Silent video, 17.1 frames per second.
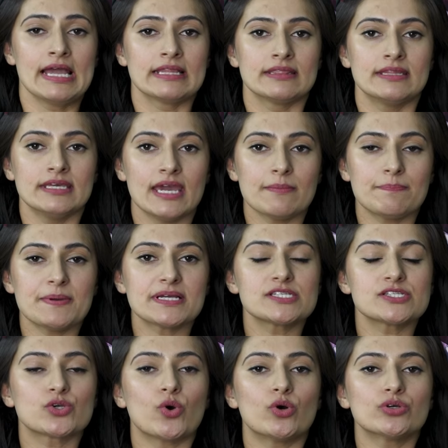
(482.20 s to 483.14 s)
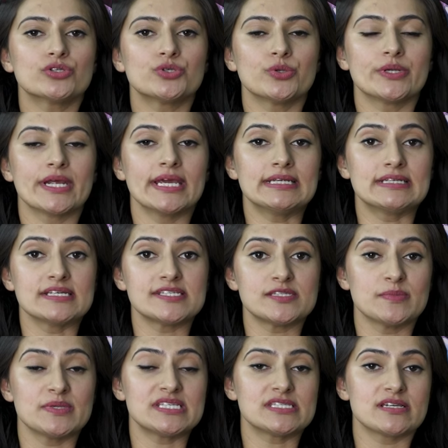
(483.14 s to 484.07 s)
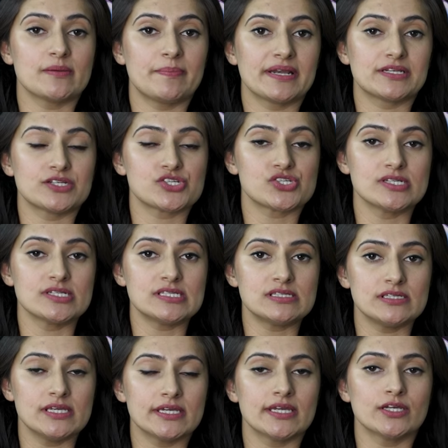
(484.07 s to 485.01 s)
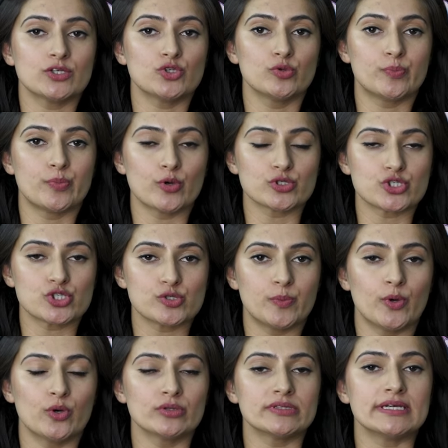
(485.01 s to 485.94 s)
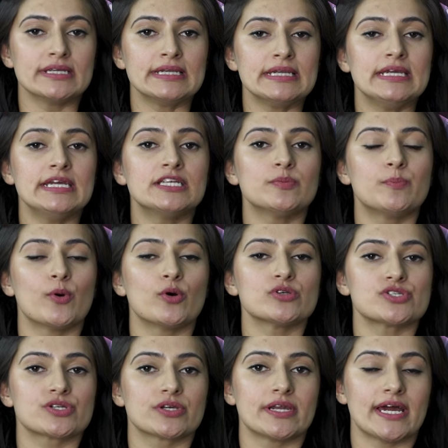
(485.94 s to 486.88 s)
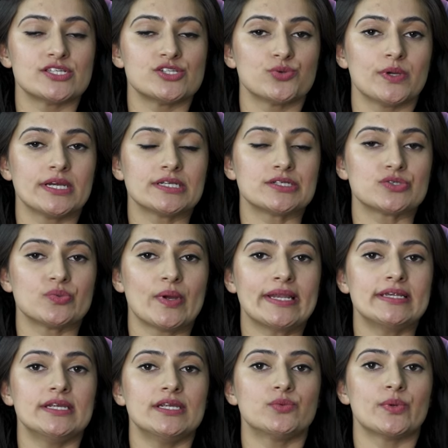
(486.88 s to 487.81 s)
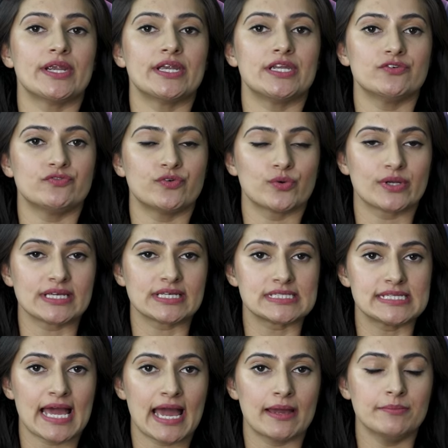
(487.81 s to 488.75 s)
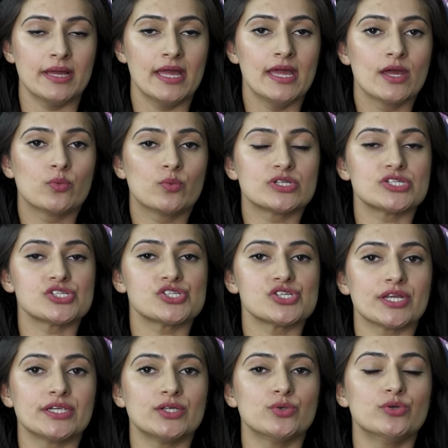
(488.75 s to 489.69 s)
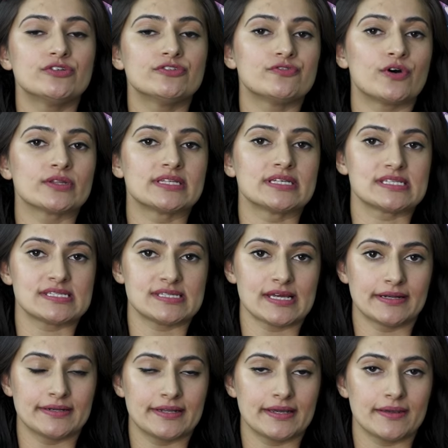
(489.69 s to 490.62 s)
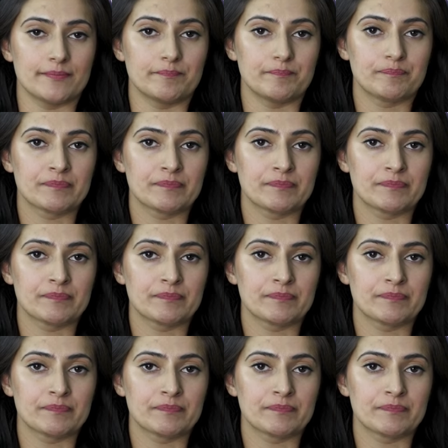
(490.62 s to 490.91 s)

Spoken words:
The Apex Court today dismissed a petition seeking to postpone the NEET Postgraduate 2024 exam, which is scheduled for this Sunday.